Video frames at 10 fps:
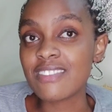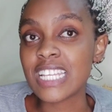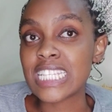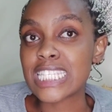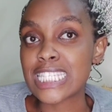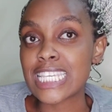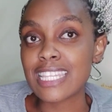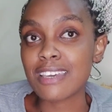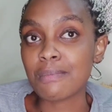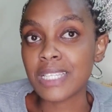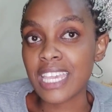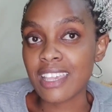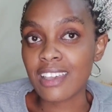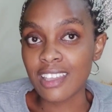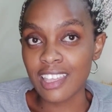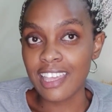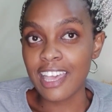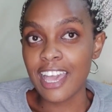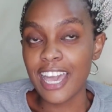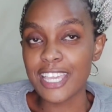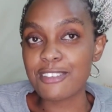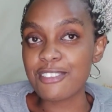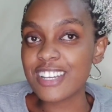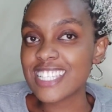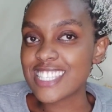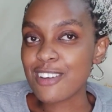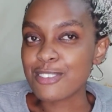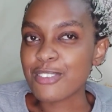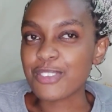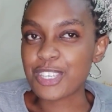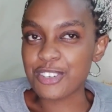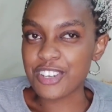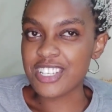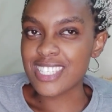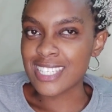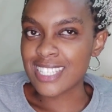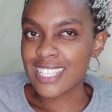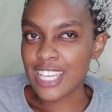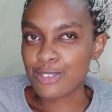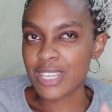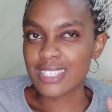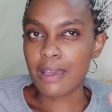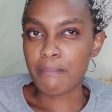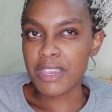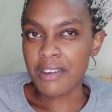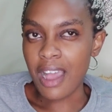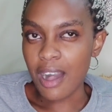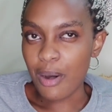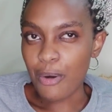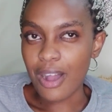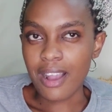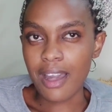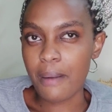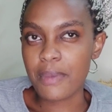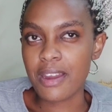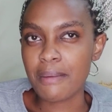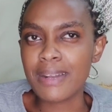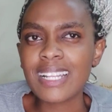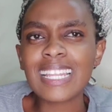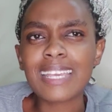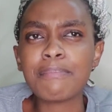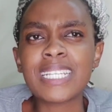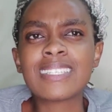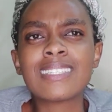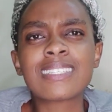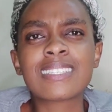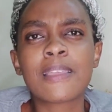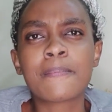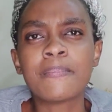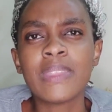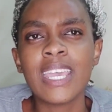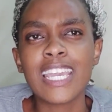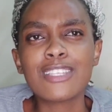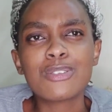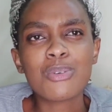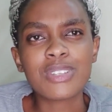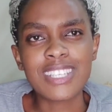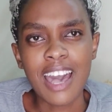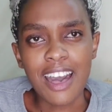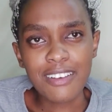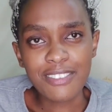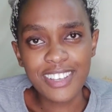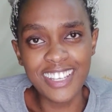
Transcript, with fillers: even see them like you know it's out of curiosity that you get a mirror or a camera but but it's it's so tough